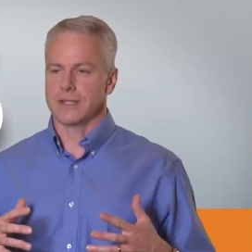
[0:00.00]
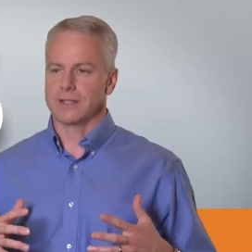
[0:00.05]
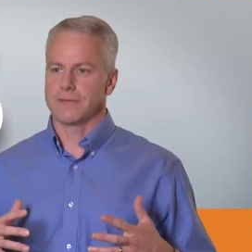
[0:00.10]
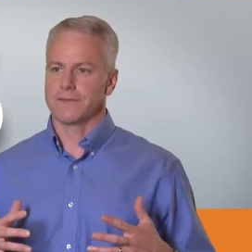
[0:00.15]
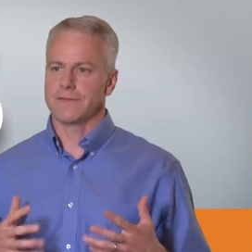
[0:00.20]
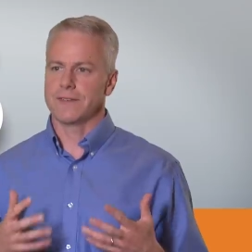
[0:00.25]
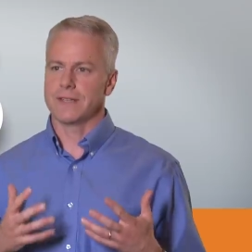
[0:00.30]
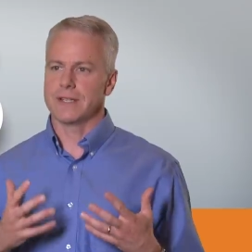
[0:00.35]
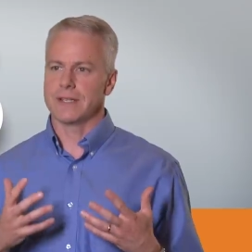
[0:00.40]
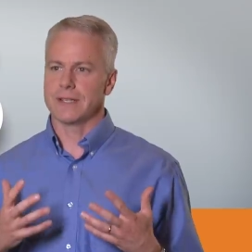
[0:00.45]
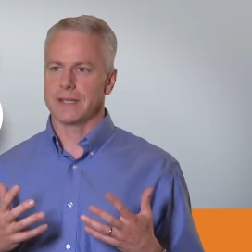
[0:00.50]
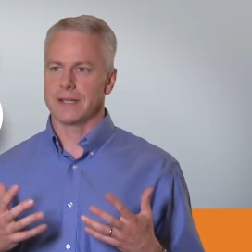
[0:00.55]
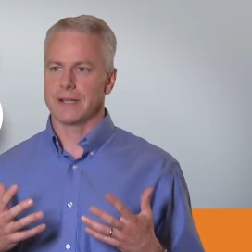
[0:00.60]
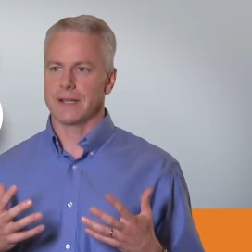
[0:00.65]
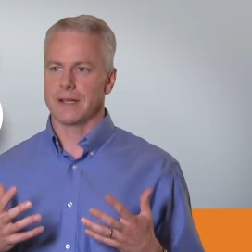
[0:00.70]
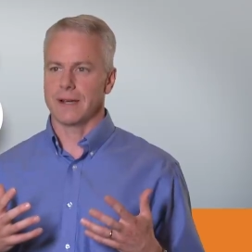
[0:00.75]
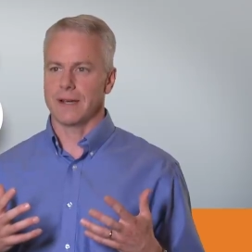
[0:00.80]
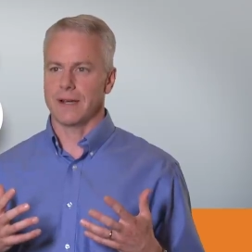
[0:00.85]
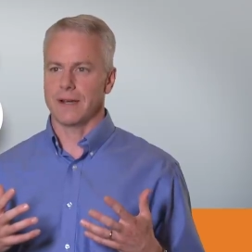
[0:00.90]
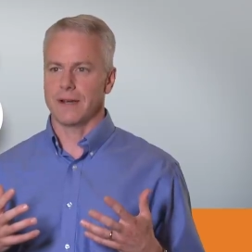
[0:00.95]

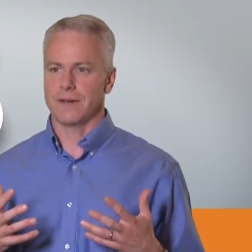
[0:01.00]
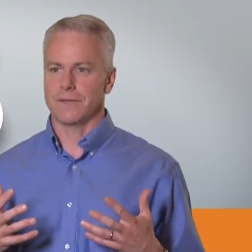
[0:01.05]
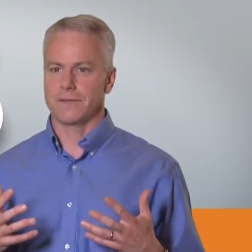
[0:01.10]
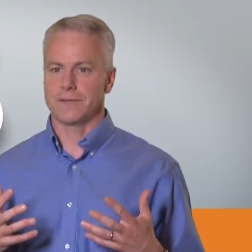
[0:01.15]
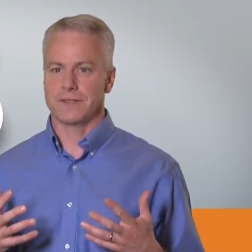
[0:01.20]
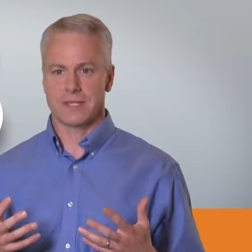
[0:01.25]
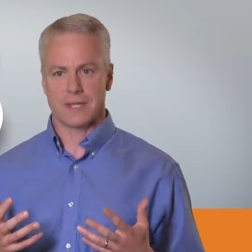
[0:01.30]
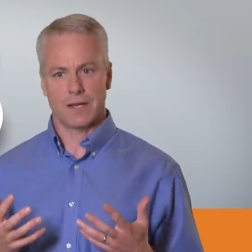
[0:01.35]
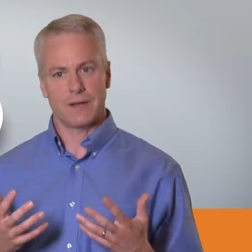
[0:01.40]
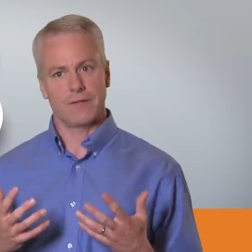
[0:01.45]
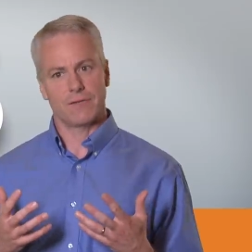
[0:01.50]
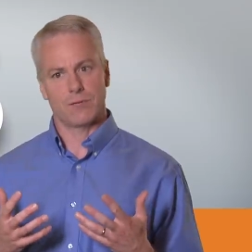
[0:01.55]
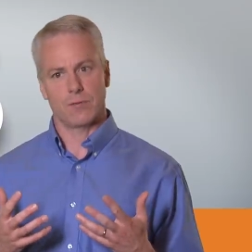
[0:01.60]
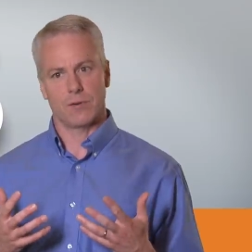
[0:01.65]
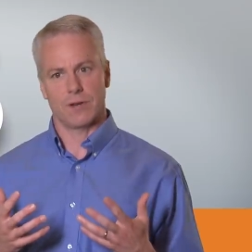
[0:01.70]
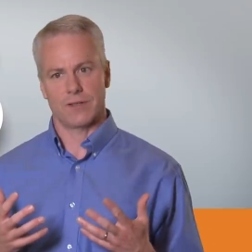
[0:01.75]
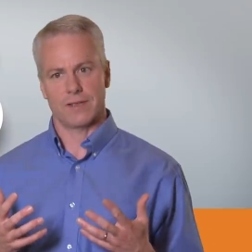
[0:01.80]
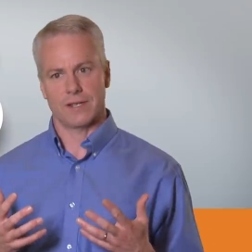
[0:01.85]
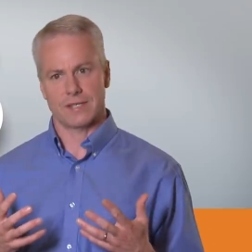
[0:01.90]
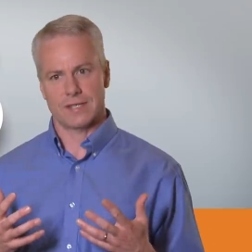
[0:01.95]
feeling of
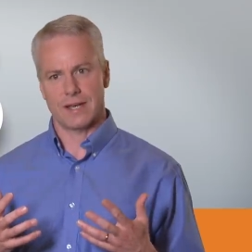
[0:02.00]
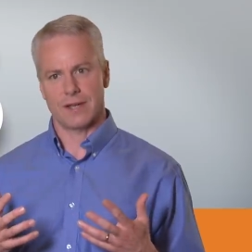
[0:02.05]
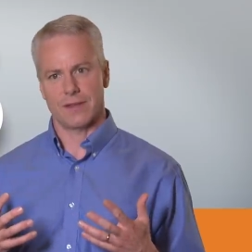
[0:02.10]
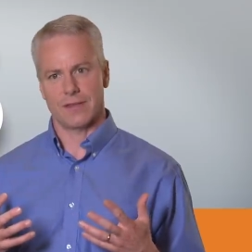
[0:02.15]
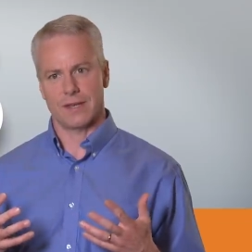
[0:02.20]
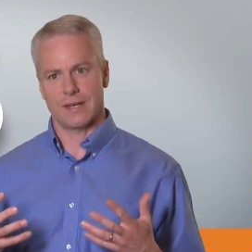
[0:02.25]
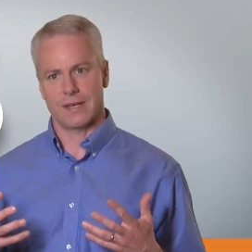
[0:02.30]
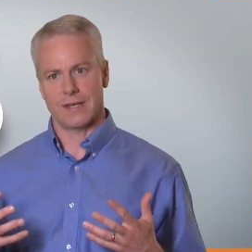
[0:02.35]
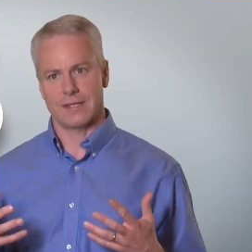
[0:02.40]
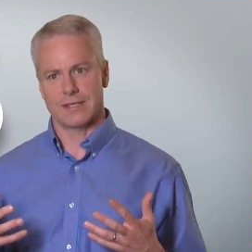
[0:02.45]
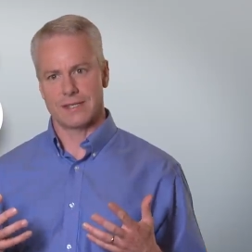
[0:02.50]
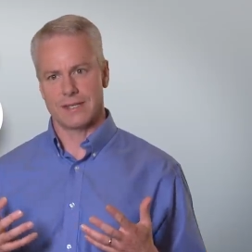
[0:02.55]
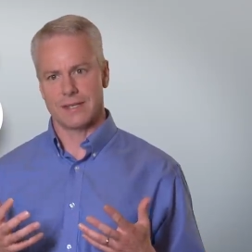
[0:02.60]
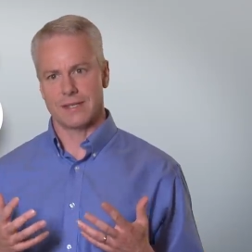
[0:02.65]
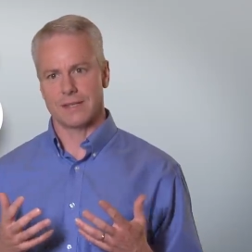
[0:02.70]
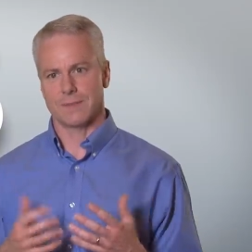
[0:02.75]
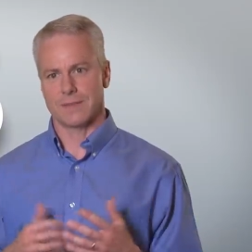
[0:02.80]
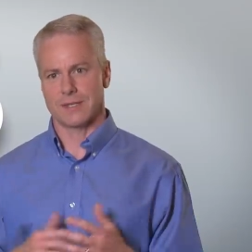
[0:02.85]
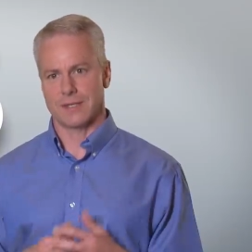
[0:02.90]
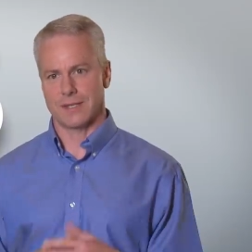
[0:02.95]
self-worth. It's how they see
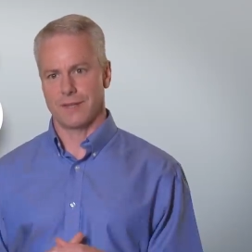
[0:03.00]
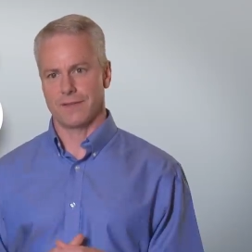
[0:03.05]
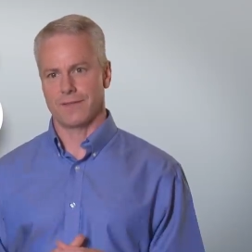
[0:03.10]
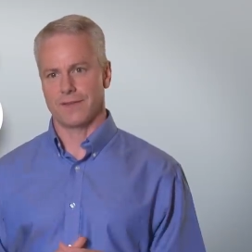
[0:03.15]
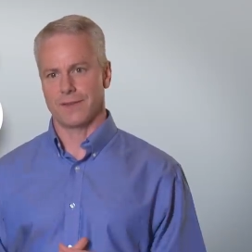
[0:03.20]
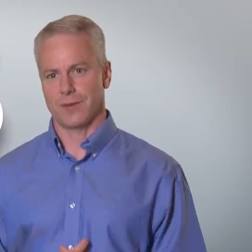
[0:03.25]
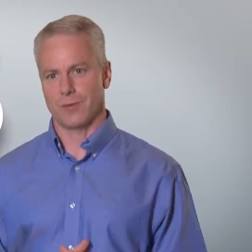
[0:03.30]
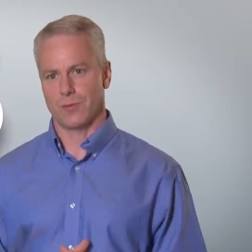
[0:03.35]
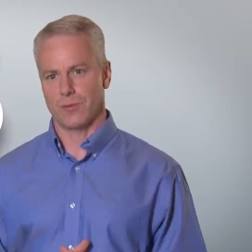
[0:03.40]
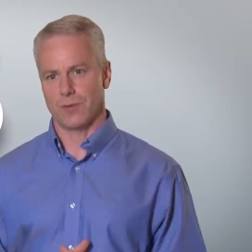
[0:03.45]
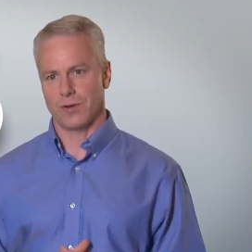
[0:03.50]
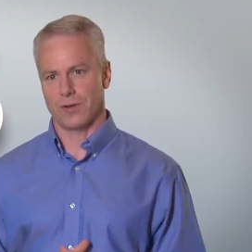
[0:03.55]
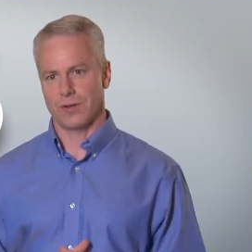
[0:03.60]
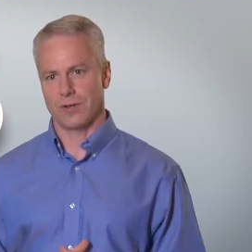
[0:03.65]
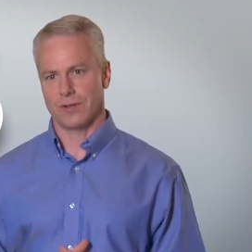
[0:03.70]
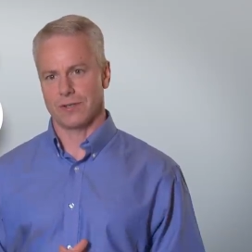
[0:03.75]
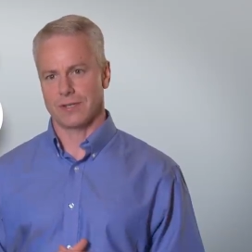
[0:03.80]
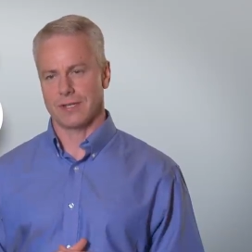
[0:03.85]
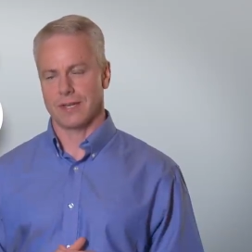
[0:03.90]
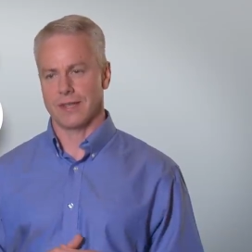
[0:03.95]
themselves in the
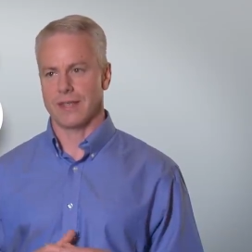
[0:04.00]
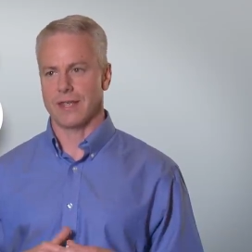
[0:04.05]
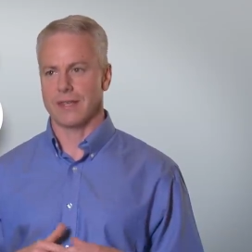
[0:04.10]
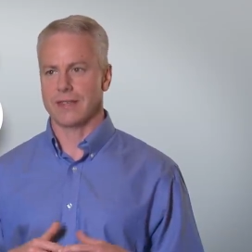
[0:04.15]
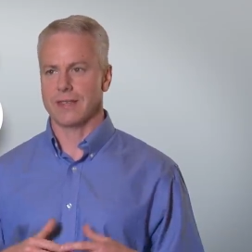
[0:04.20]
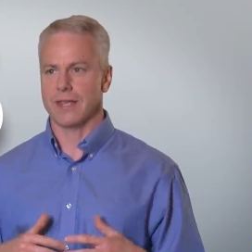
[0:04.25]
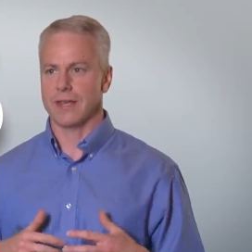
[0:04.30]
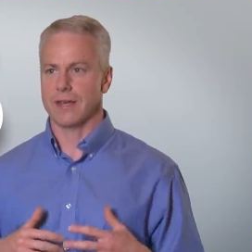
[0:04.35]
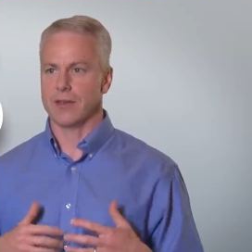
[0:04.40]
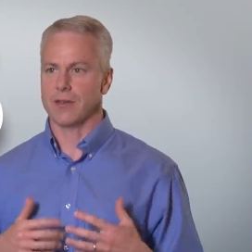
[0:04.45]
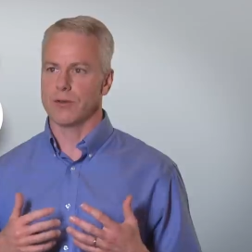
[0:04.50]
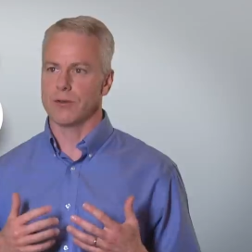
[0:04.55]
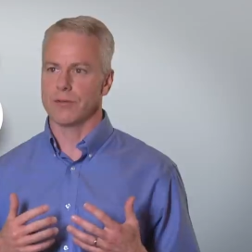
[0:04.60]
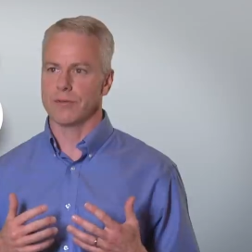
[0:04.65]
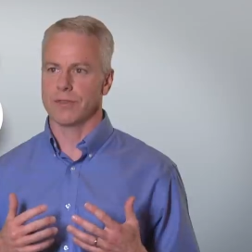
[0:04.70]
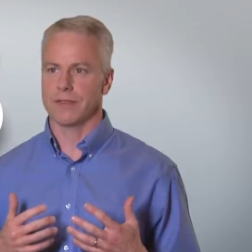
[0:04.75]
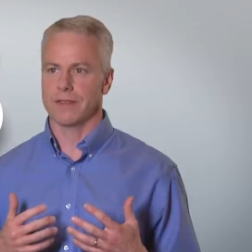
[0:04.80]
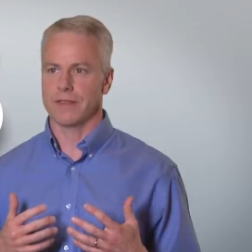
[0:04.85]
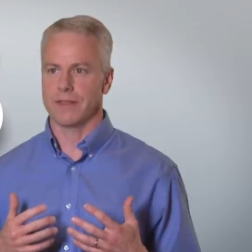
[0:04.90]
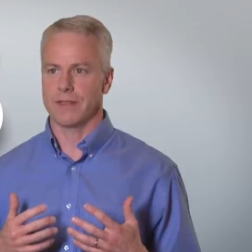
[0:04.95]
world and that they know
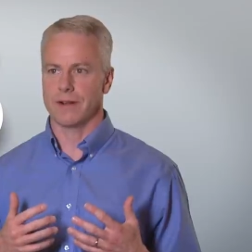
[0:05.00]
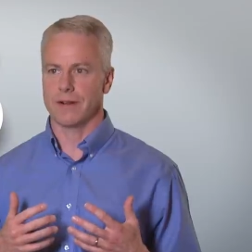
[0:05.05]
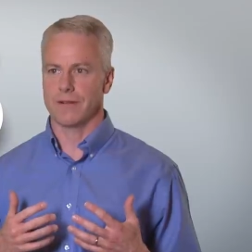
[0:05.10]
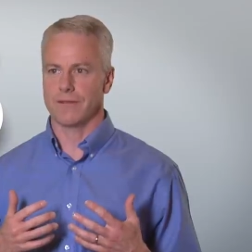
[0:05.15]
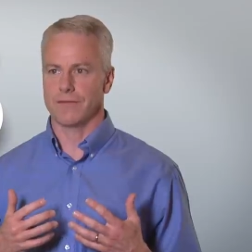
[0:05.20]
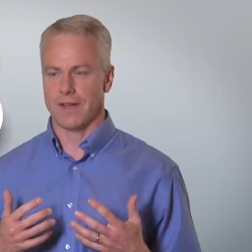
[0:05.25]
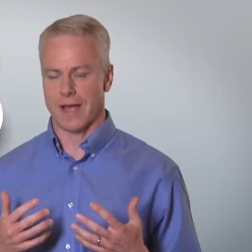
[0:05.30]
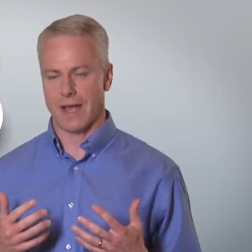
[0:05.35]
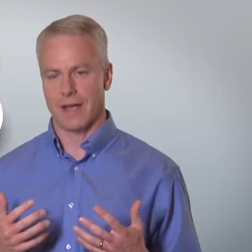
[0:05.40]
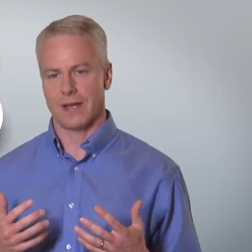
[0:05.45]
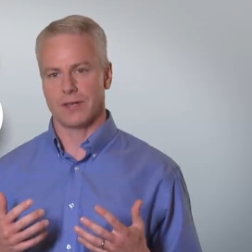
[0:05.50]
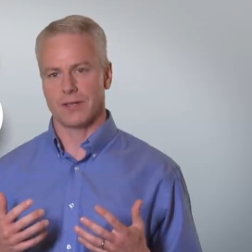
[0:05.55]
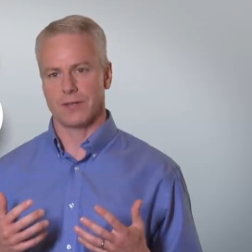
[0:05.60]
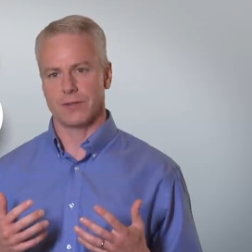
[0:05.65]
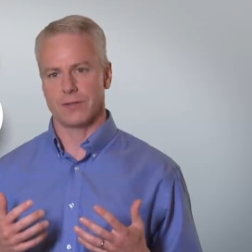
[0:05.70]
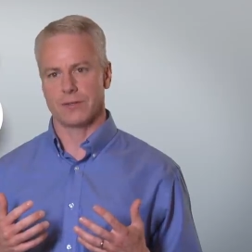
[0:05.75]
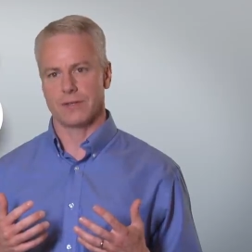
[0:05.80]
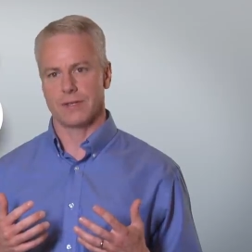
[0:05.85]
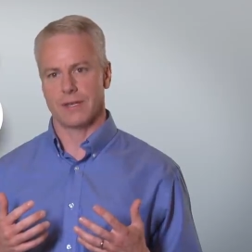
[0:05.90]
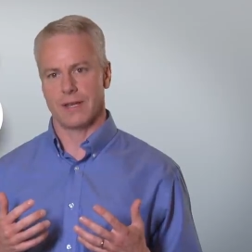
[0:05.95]
that they're
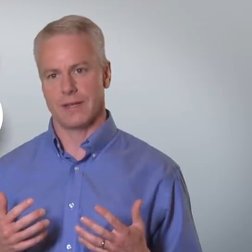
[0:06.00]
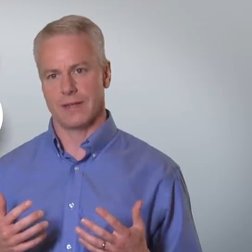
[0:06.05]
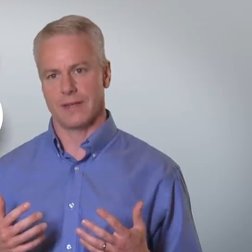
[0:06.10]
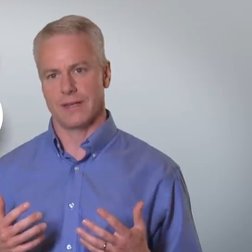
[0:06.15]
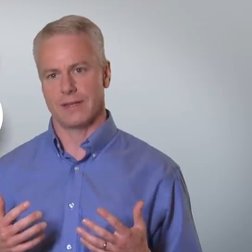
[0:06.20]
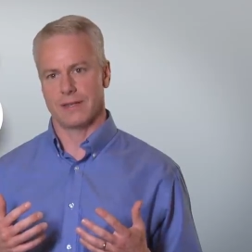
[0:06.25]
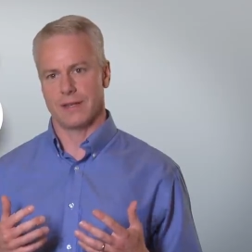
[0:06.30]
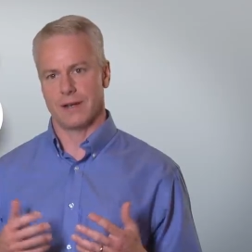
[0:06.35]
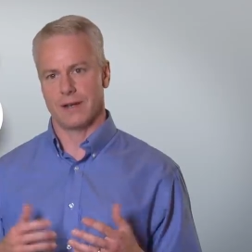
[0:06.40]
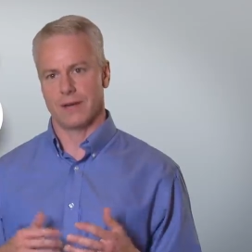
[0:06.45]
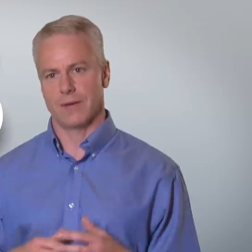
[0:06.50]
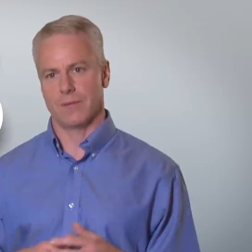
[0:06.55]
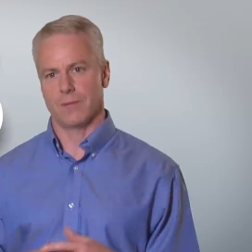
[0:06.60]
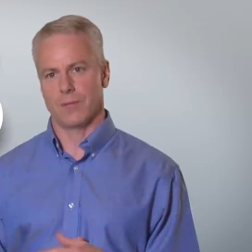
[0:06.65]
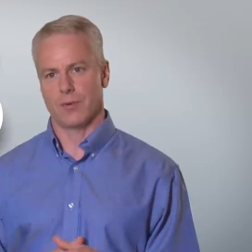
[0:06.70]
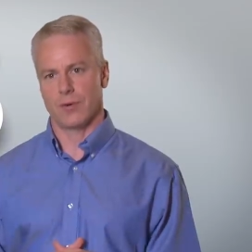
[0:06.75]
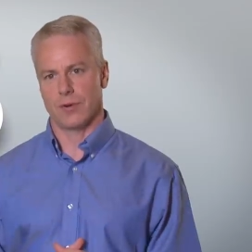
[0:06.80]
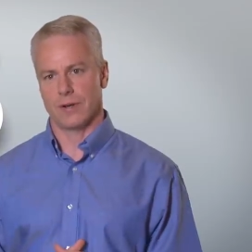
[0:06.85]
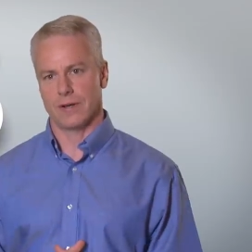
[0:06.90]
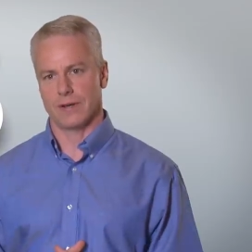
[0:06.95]
valued and that they're
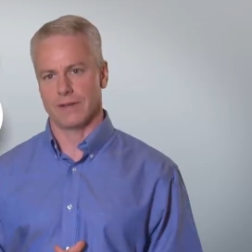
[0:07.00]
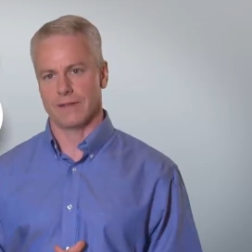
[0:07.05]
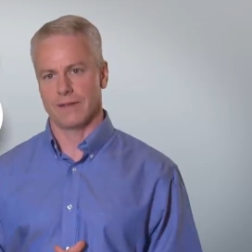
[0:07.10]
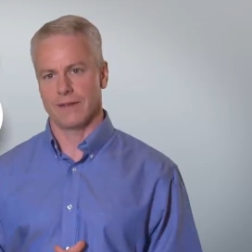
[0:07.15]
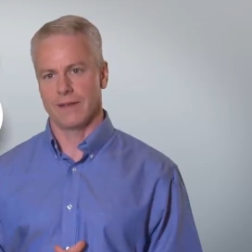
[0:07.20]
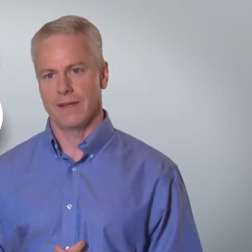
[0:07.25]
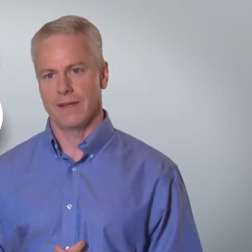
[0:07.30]
important.